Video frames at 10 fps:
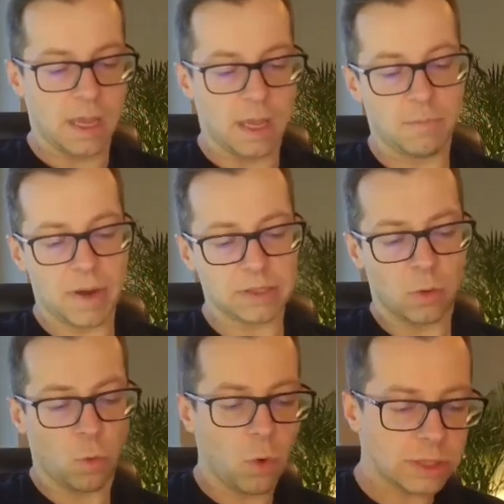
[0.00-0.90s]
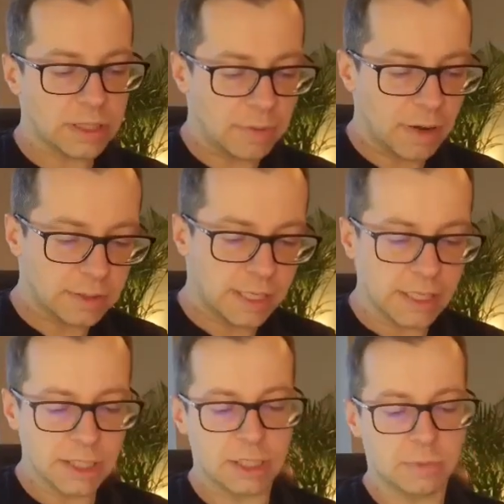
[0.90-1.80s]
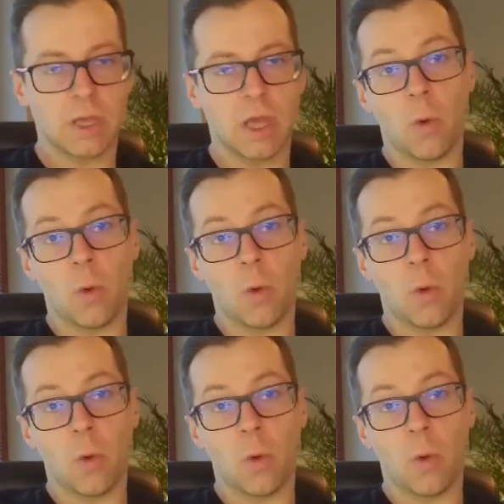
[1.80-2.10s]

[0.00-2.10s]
But what about the Egypt?